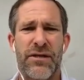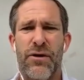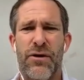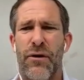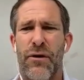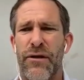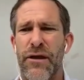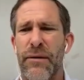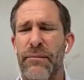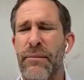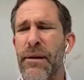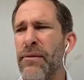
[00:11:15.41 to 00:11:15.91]
You know, I
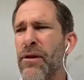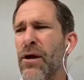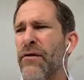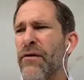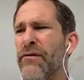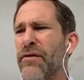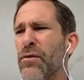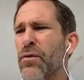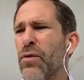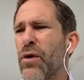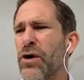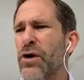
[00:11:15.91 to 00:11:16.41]
think people
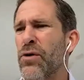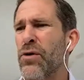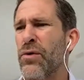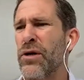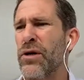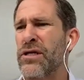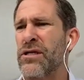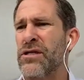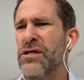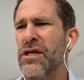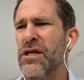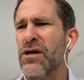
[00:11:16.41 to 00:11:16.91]
often wonder,
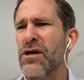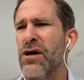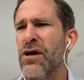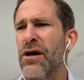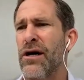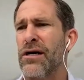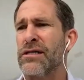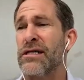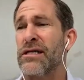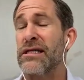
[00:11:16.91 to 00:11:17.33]
what does it cost?